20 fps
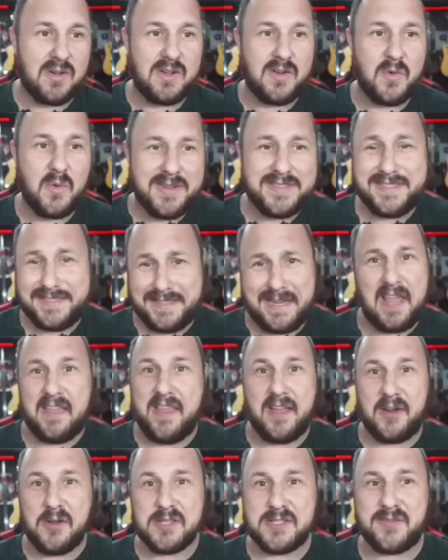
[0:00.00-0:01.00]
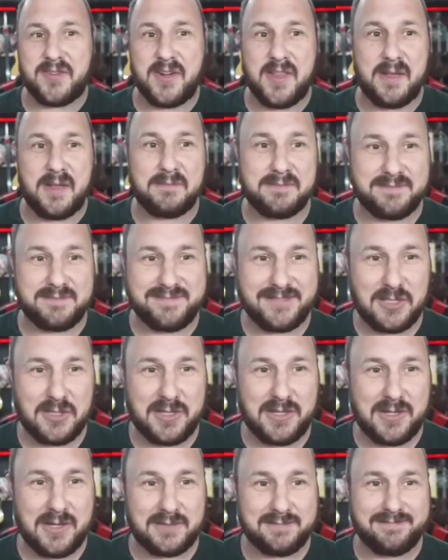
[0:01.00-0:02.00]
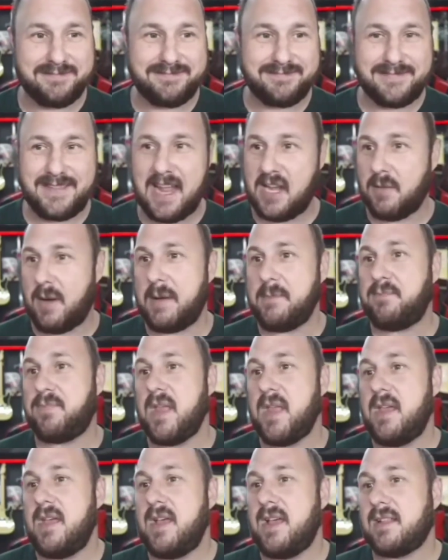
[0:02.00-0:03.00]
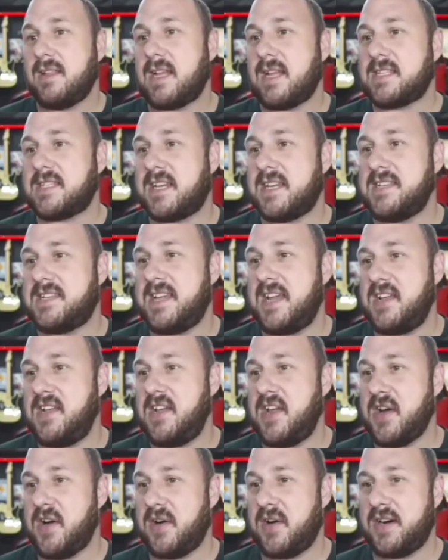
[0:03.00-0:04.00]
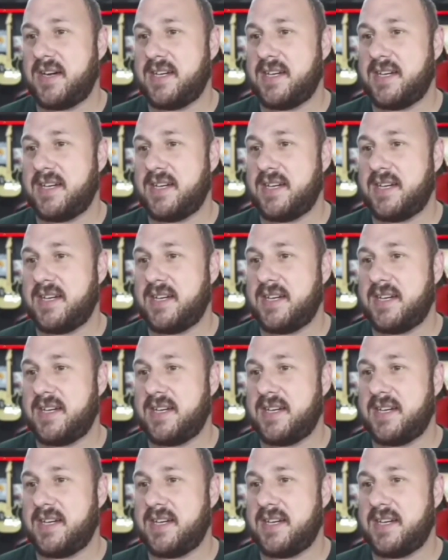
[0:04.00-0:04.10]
We'll see how that goes for them. Cool. Anyway, let's continue.